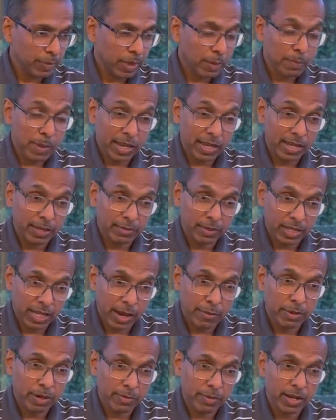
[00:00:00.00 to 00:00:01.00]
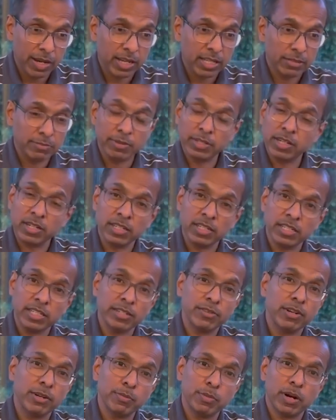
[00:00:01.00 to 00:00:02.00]
packing the camera bag has been an
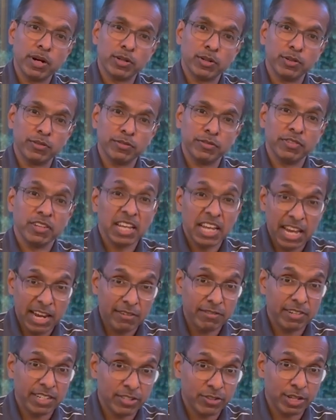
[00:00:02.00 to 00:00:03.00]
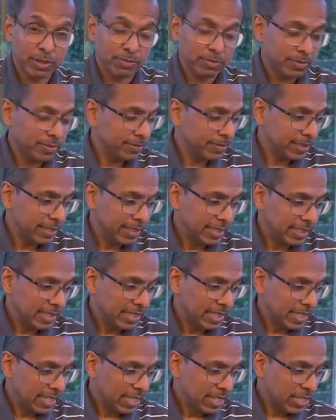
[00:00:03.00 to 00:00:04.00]
integral part of every trip.
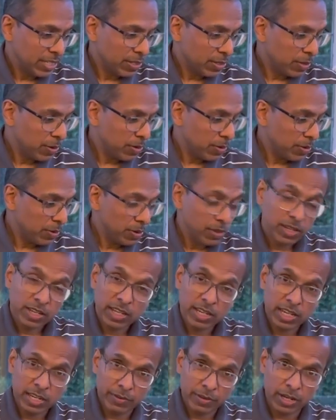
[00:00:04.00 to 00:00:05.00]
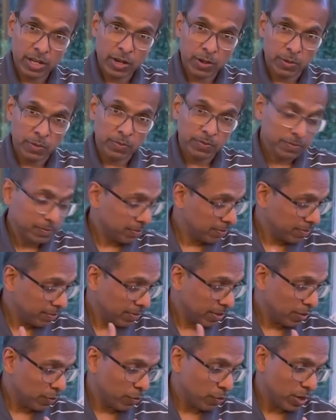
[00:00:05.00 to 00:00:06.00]
So here we go.
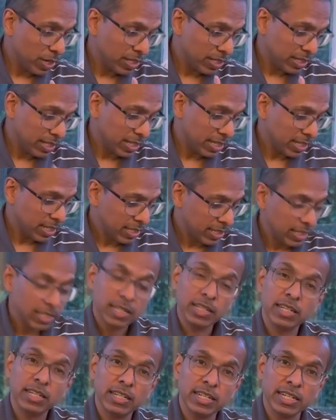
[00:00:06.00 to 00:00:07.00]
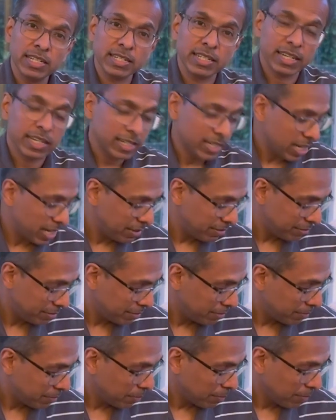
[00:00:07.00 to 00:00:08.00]
What is in it? Let's take a dive.
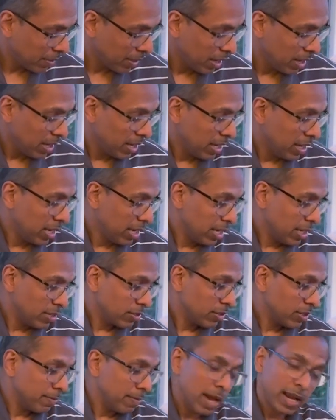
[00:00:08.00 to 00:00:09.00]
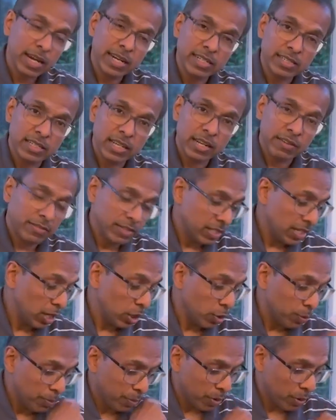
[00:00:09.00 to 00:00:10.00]
So the bag itself is a
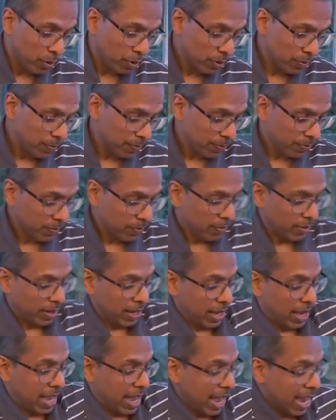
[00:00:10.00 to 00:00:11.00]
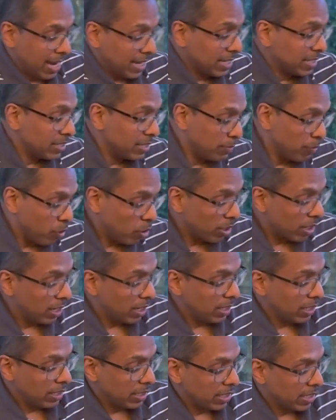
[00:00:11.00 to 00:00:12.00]
low pro and the
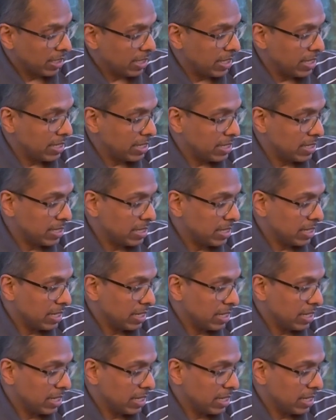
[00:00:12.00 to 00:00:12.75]
model is